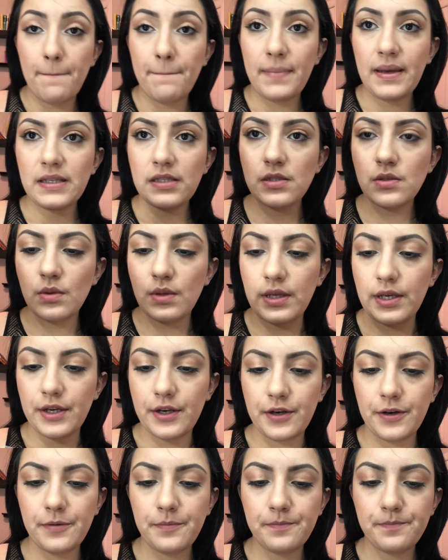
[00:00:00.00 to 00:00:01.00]
pencil
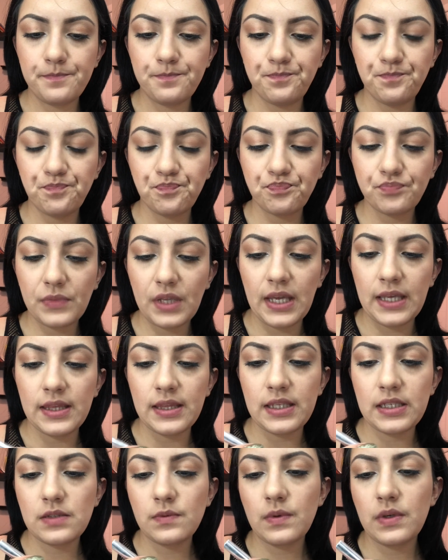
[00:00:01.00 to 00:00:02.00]
liner, and
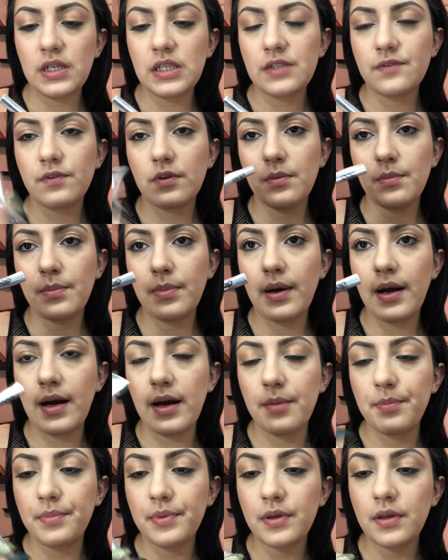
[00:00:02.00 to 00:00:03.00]
this one is from
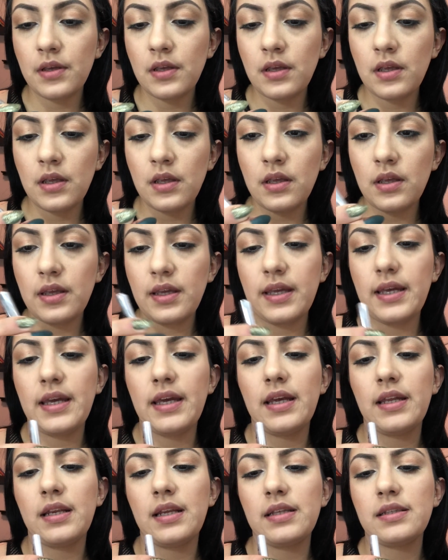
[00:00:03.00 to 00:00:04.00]
Pop,
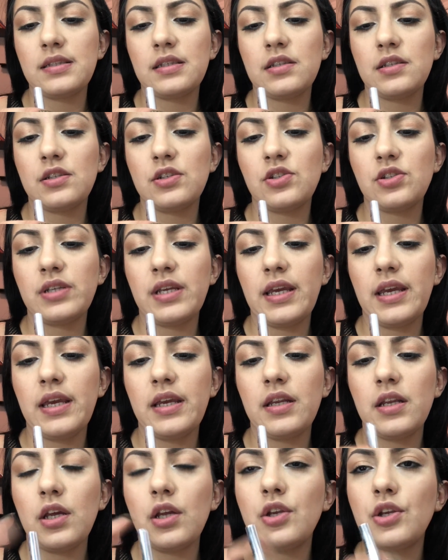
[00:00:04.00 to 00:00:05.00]
and it's in the
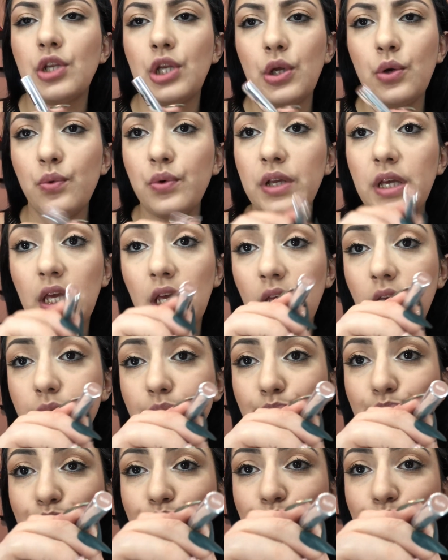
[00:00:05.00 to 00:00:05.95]
shade Nudie.